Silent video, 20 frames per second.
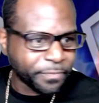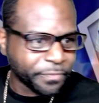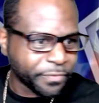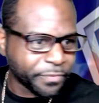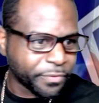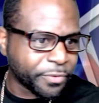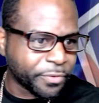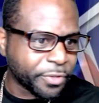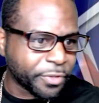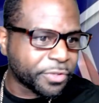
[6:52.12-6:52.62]

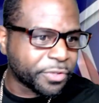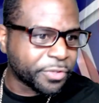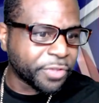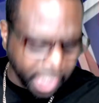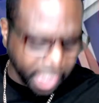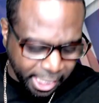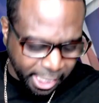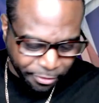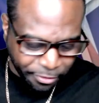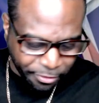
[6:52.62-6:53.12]
The,
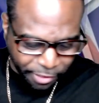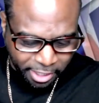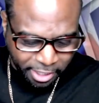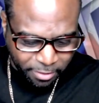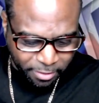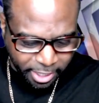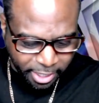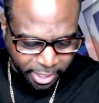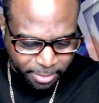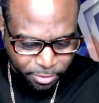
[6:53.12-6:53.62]
the Greedy
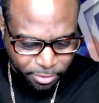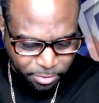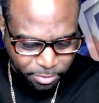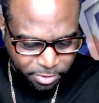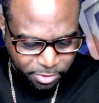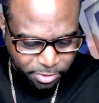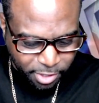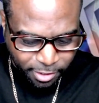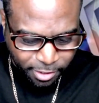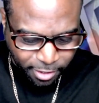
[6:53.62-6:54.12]
Williams, who was
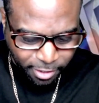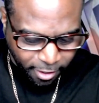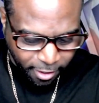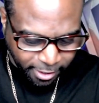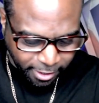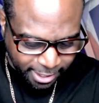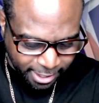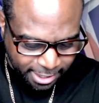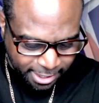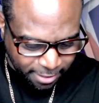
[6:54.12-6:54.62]
talking all
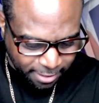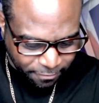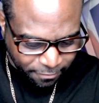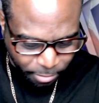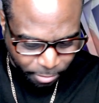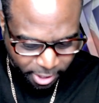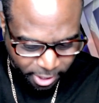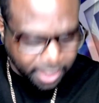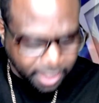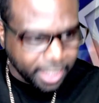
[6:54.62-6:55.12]
that shit
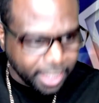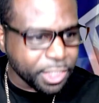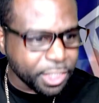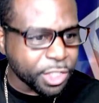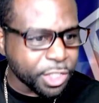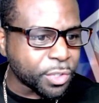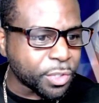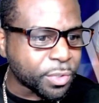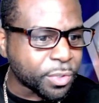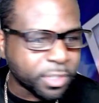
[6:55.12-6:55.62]
from
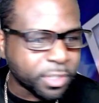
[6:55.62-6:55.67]
LSU.